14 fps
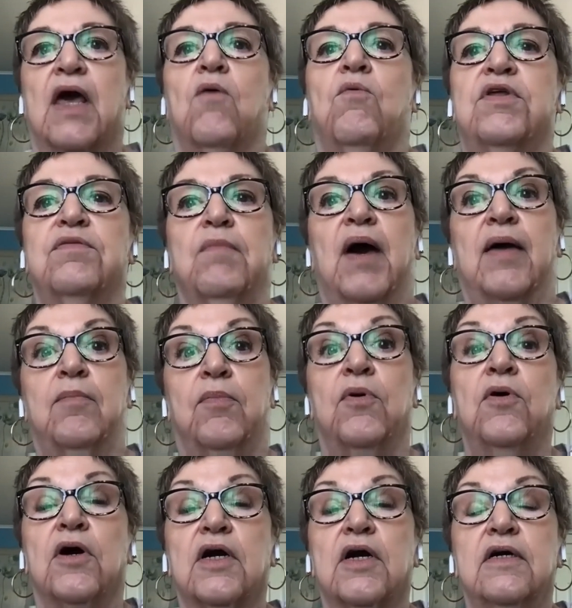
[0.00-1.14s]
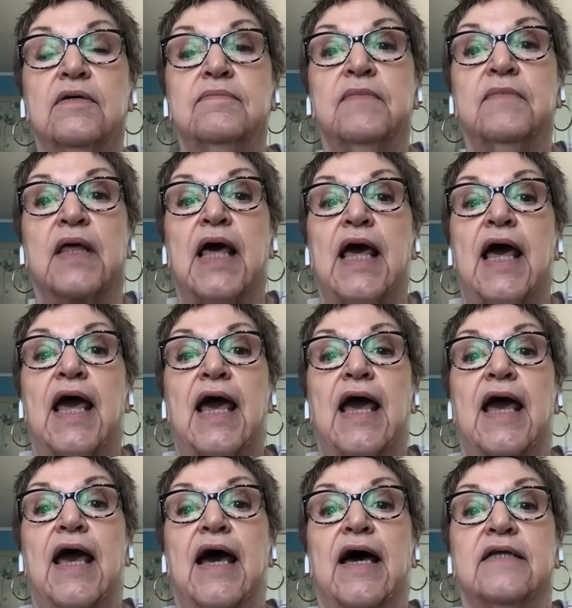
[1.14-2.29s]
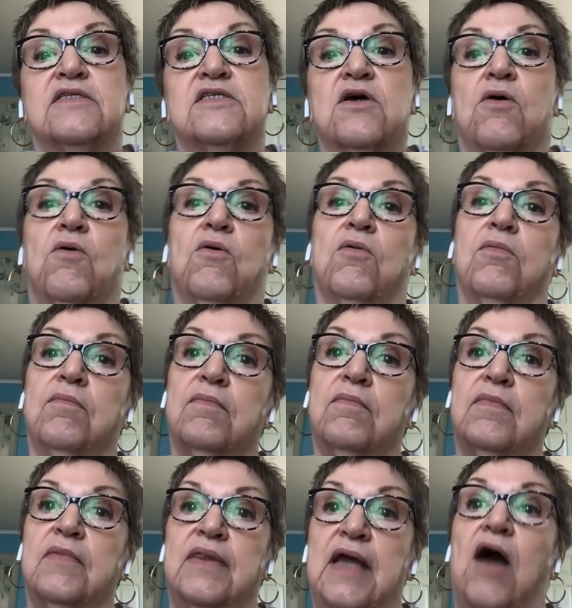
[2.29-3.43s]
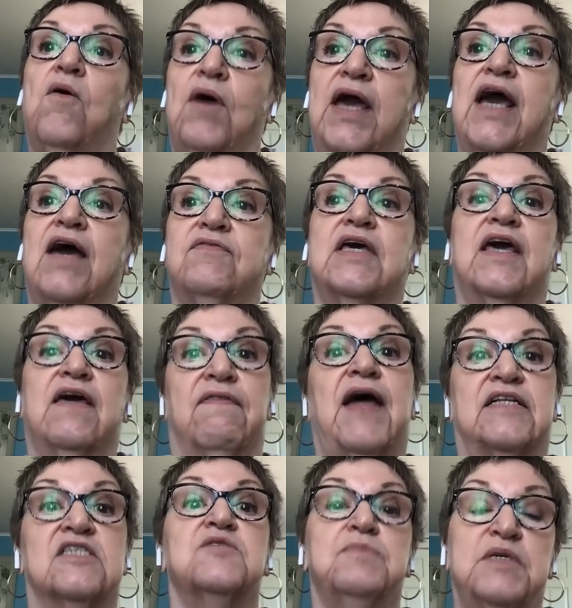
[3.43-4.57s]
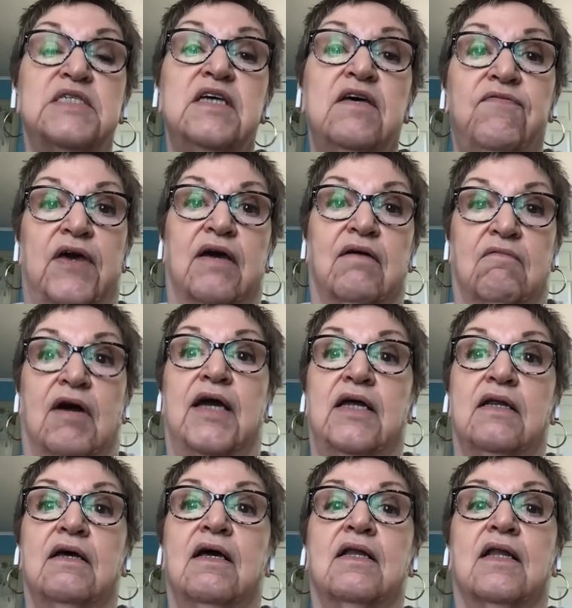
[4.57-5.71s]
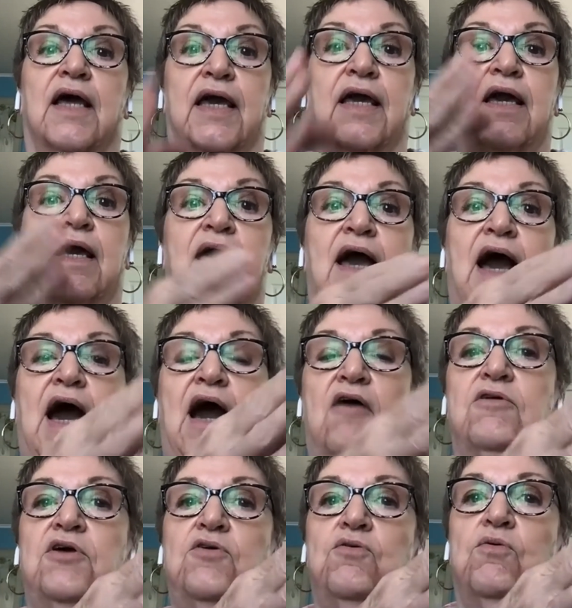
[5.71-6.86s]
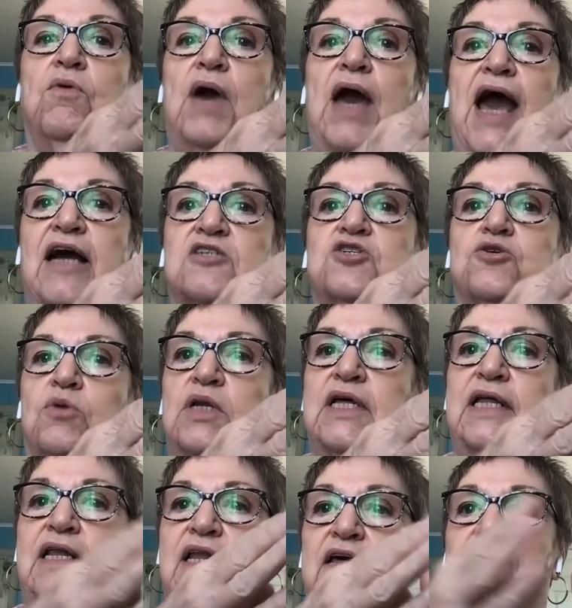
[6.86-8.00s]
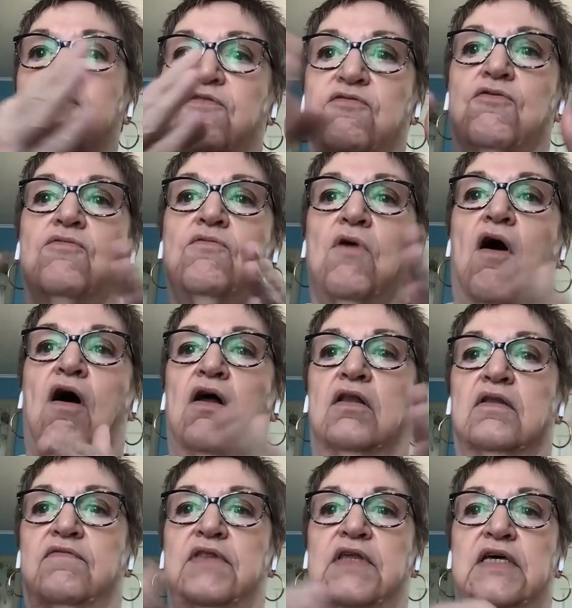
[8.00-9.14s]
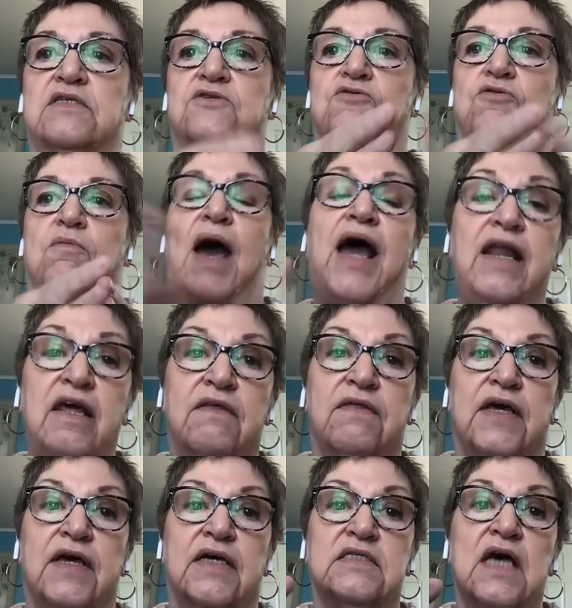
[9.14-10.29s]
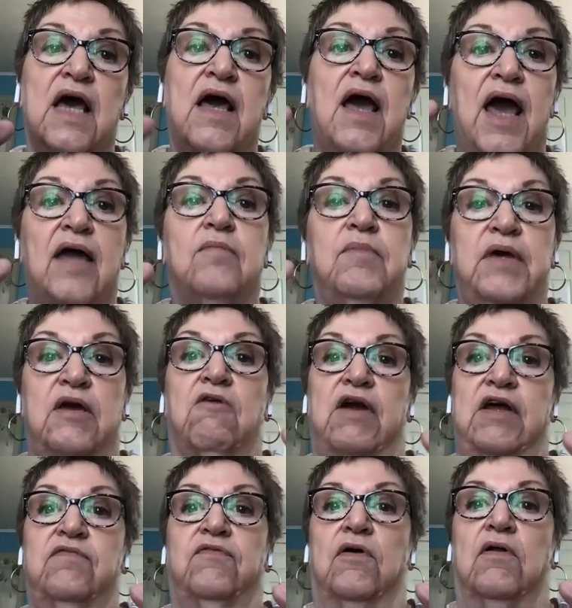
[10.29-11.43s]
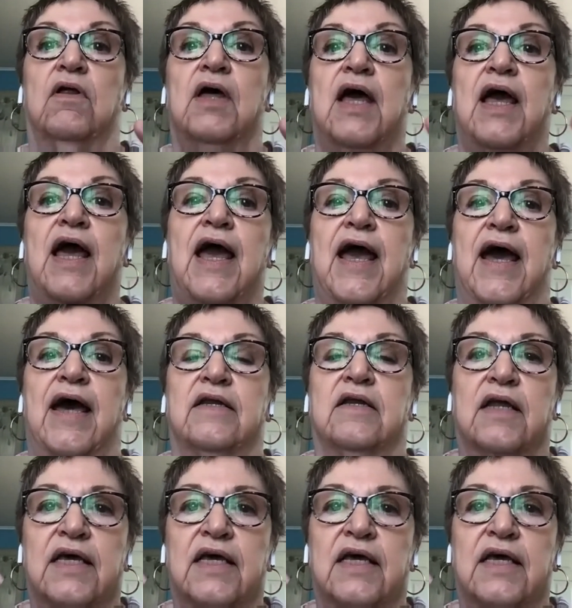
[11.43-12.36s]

with my book. And so now I have to get that specific, right? Like, how do you actually live through all of these traumatic things and be grateful and